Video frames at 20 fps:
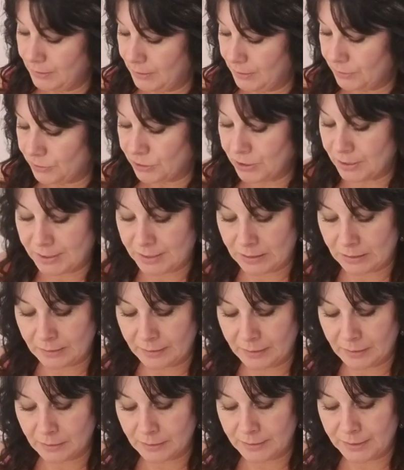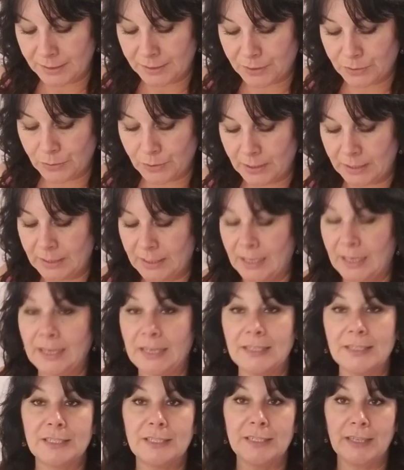Just a little
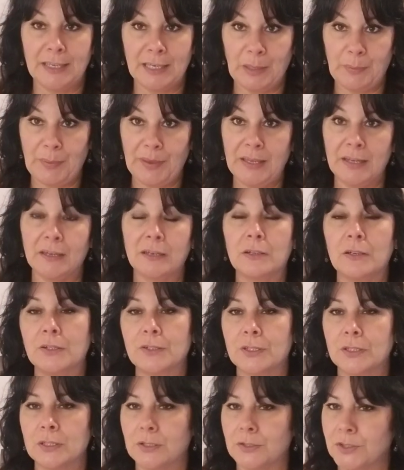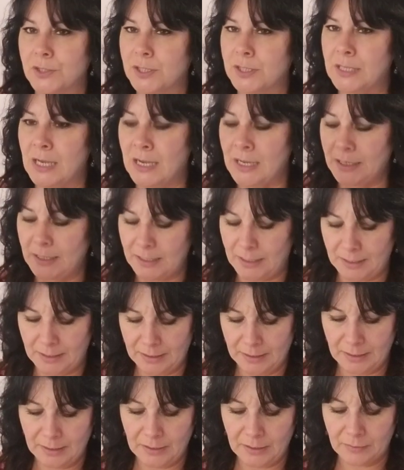disorganized. Knight of Pentacles, little stuck,
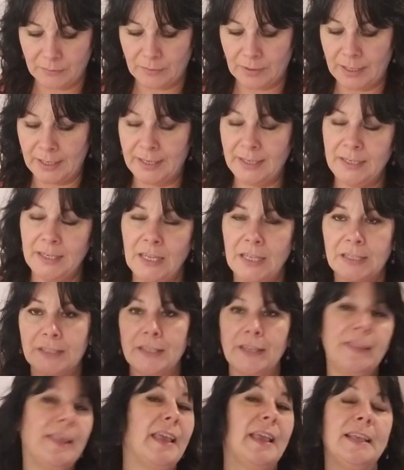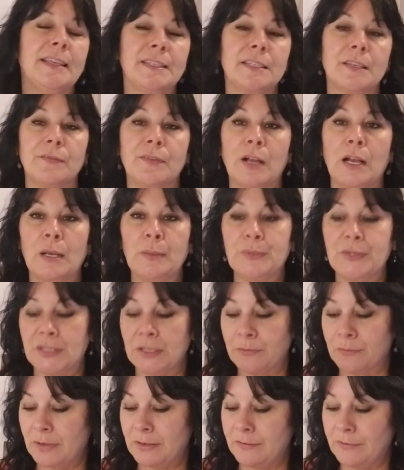right? To the Ace of Cups in
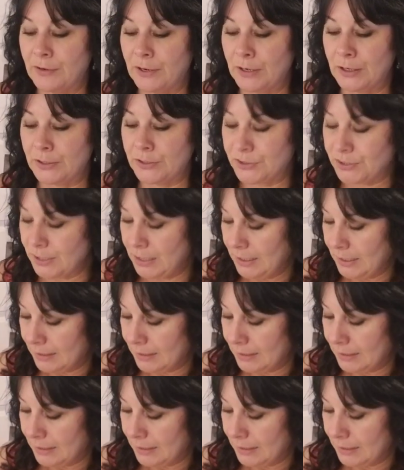reverse.